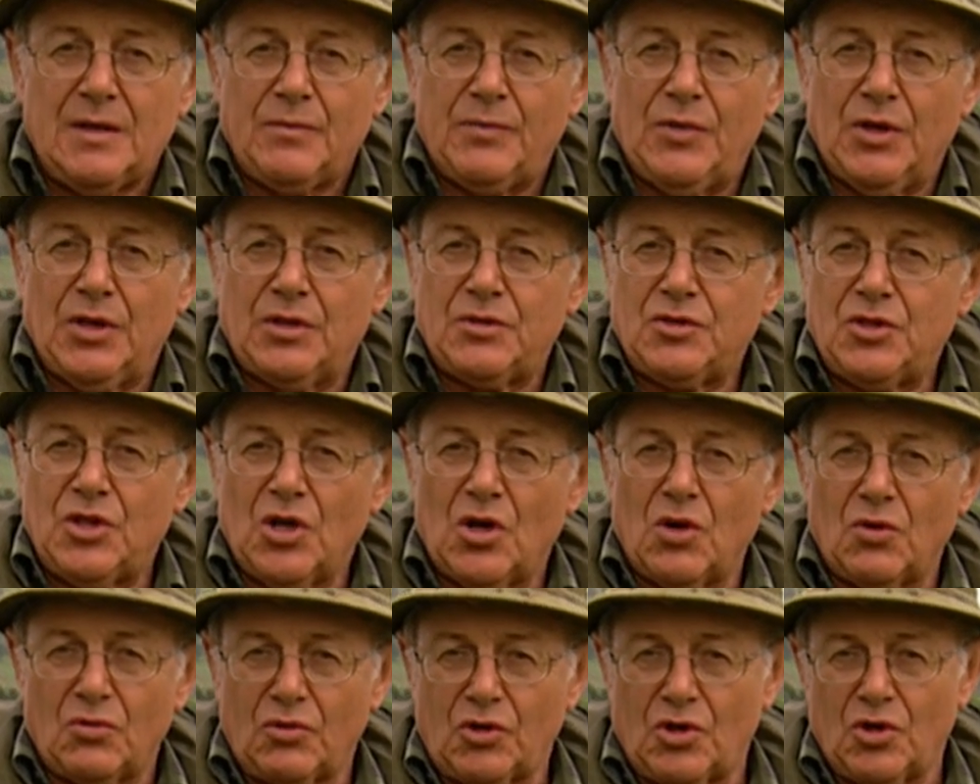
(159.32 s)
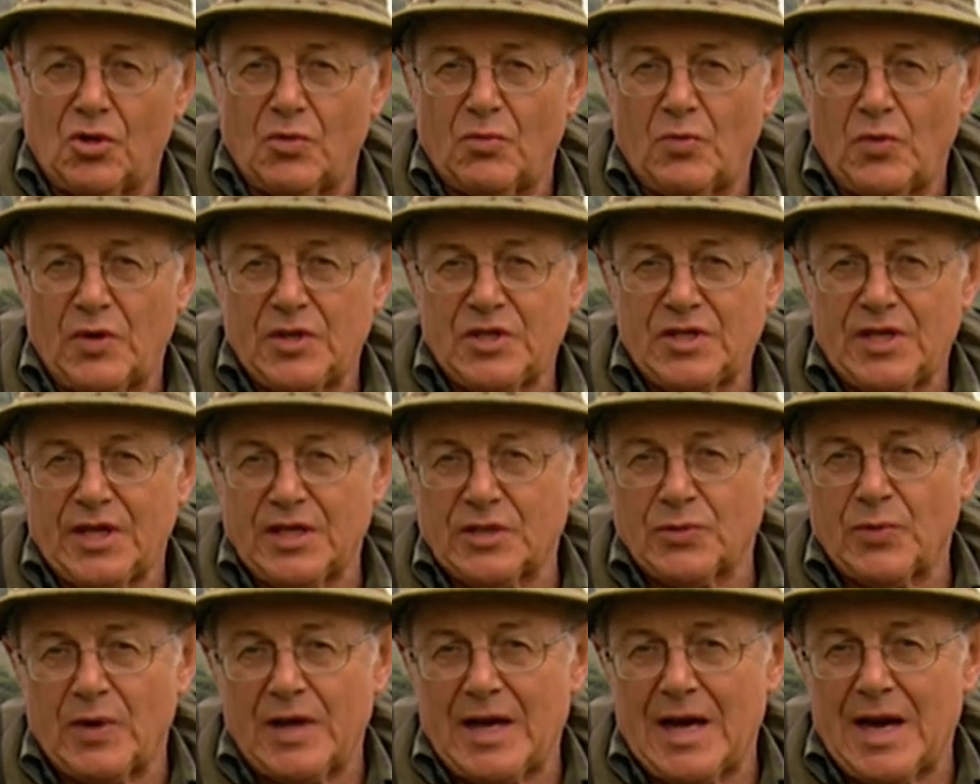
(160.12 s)
But don't come with
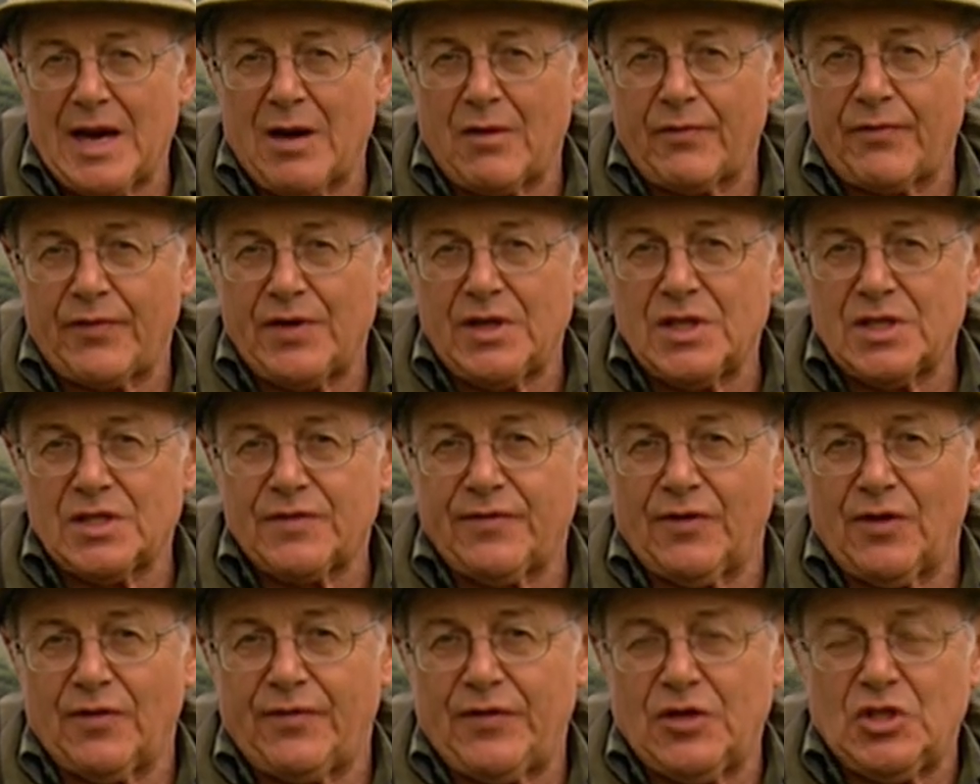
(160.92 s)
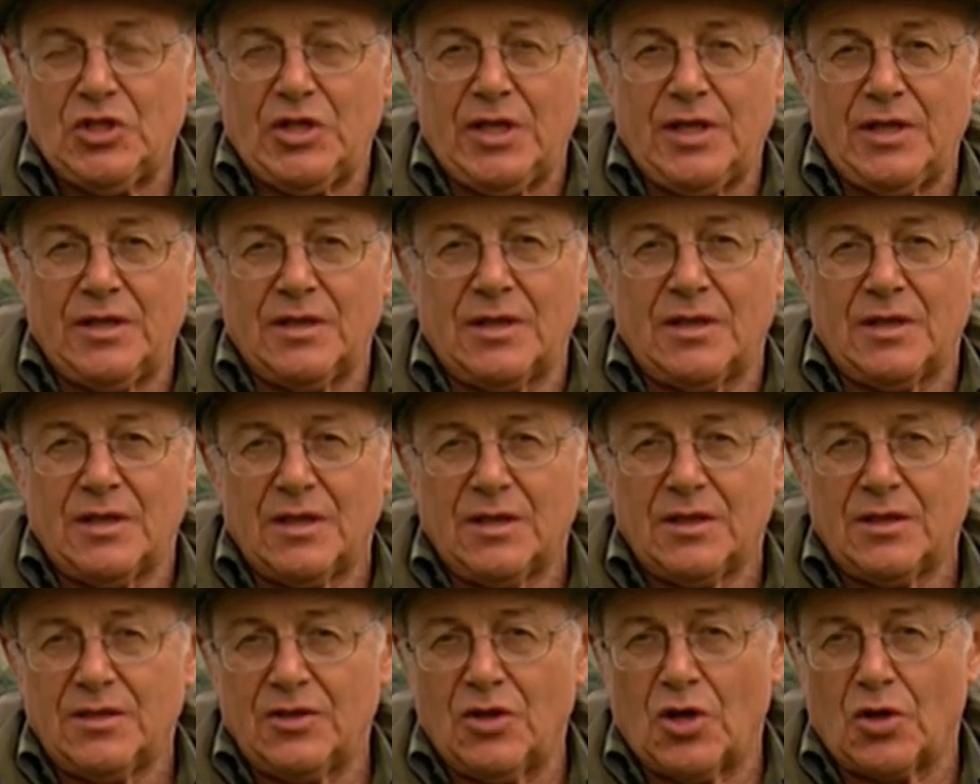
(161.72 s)
six weight outfits for fishing
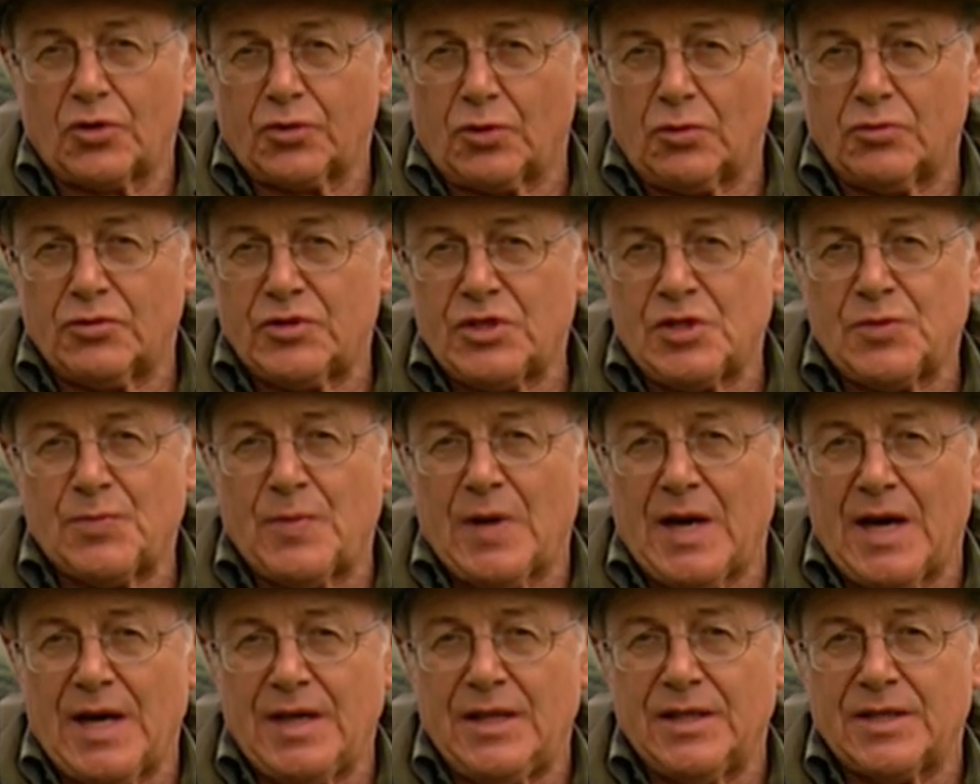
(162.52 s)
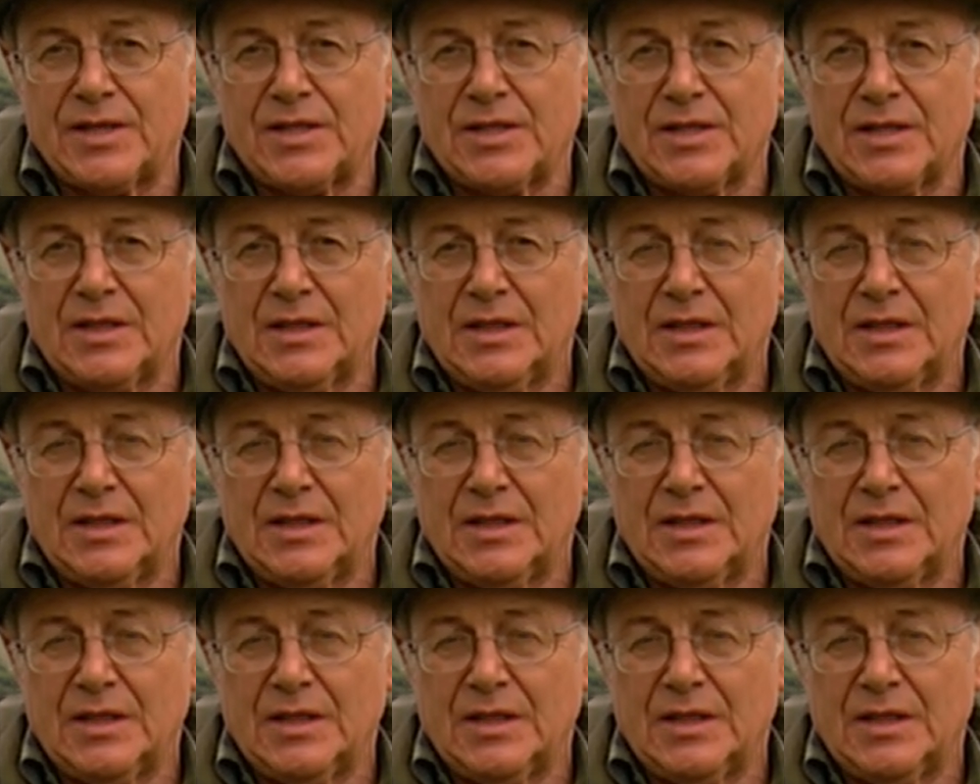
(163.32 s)
North Country spiders.